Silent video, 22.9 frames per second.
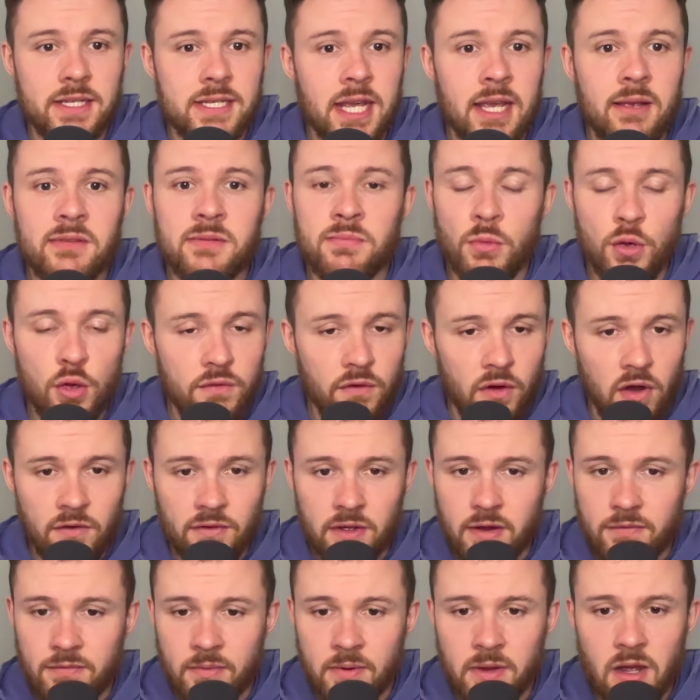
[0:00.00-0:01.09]
Teams move on
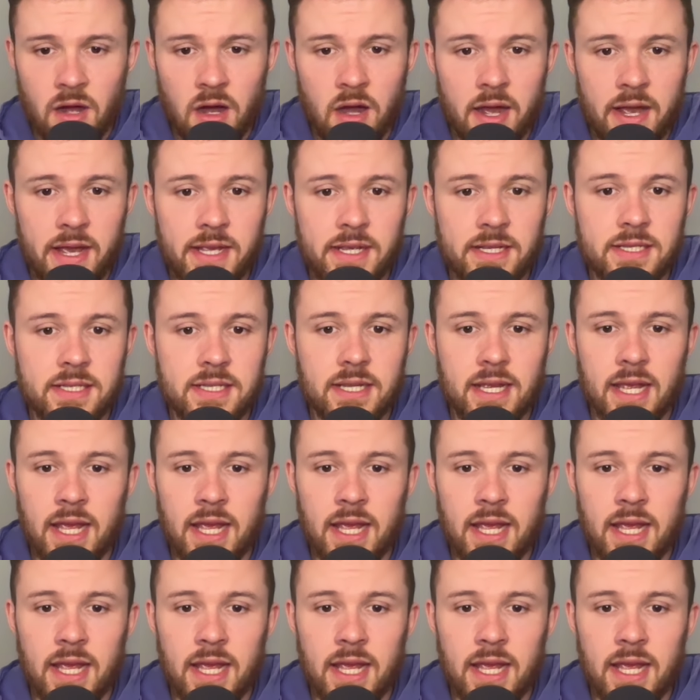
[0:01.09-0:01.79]
from guys,